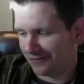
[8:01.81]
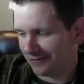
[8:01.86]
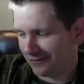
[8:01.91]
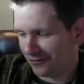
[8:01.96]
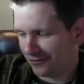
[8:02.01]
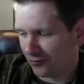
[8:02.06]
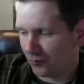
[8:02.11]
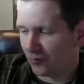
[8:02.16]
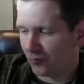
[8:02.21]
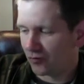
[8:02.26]

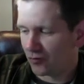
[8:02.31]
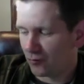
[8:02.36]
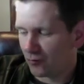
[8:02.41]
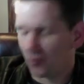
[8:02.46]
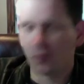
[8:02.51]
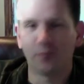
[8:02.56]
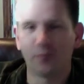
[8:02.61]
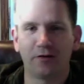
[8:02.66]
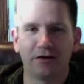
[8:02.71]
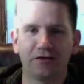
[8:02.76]
the Book of
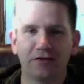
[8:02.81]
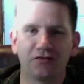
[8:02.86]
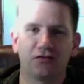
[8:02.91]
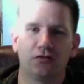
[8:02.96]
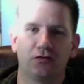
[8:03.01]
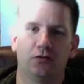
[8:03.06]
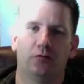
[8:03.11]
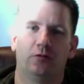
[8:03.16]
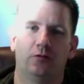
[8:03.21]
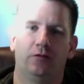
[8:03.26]
Mormon is
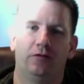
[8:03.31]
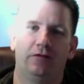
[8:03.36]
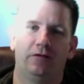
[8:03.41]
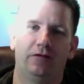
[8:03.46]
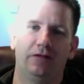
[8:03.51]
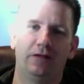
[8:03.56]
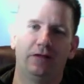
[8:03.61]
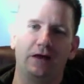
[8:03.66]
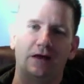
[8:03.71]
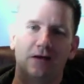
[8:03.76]
true,
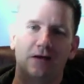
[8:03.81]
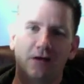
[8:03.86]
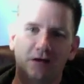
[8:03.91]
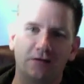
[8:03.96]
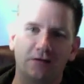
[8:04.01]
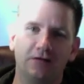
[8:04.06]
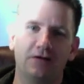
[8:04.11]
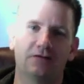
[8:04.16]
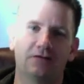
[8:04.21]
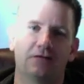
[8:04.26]
that
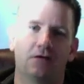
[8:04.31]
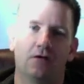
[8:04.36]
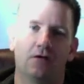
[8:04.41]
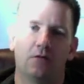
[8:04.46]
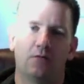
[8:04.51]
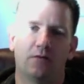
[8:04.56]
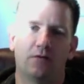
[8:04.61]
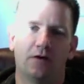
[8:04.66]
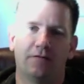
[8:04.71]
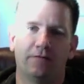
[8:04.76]
God does call
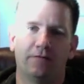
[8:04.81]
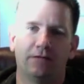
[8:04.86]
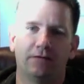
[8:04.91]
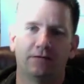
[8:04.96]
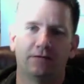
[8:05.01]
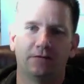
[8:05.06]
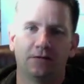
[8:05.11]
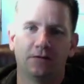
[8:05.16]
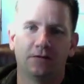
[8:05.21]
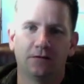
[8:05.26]

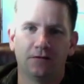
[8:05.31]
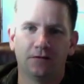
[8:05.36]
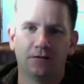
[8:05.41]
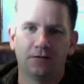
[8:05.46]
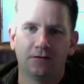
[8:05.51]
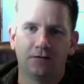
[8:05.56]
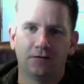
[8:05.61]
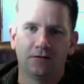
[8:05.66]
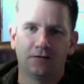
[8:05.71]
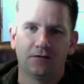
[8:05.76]
prophets
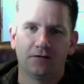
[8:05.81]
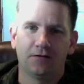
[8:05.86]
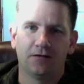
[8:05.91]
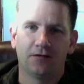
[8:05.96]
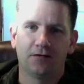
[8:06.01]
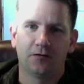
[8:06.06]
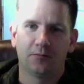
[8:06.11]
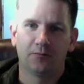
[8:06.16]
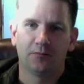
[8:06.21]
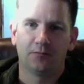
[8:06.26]

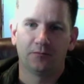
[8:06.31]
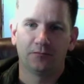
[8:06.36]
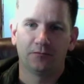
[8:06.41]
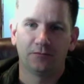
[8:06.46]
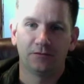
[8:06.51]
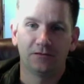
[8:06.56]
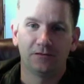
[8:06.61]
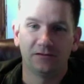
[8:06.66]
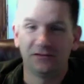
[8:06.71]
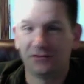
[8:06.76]

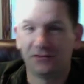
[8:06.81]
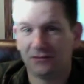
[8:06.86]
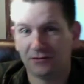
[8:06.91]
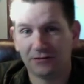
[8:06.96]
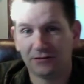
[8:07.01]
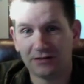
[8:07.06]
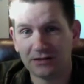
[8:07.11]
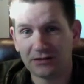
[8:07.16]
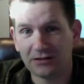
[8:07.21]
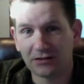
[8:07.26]
to
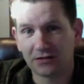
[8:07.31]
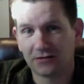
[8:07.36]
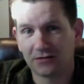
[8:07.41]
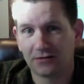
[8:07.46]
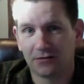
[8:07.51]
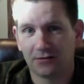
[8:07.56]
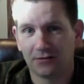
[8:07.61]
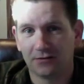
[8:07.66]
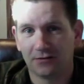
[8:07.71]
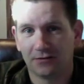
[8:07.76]
teach us.